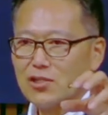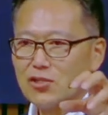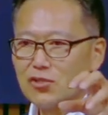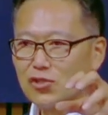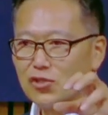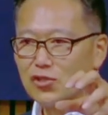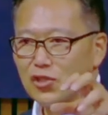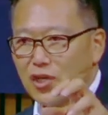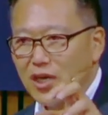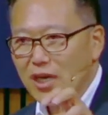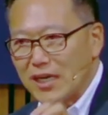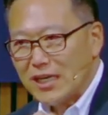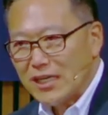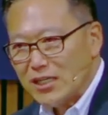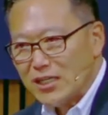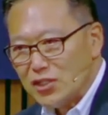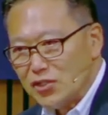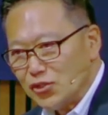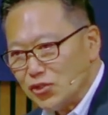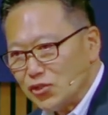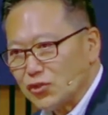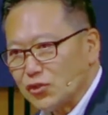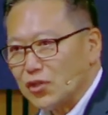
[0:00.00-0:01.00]

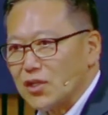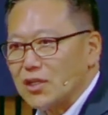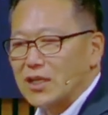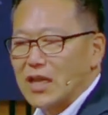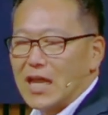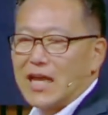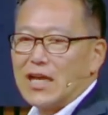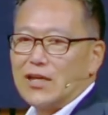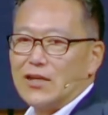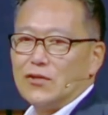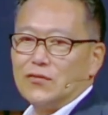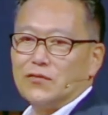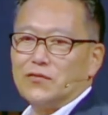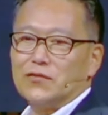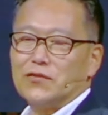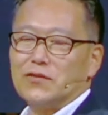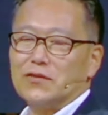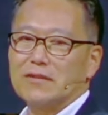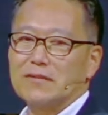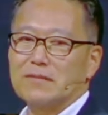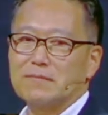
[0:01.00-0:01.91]
changed life,